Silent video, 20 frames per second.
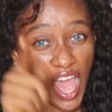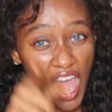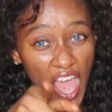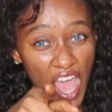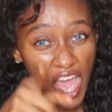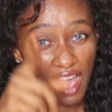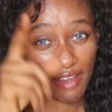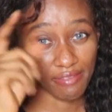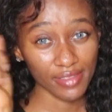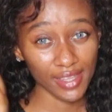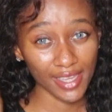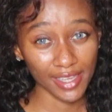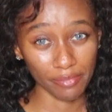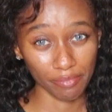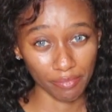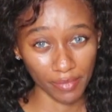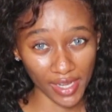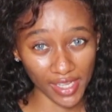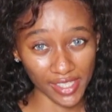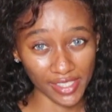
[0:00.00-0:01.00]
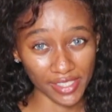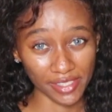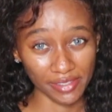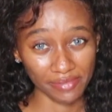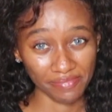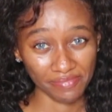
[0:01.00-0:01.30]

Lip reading: Have that in mind.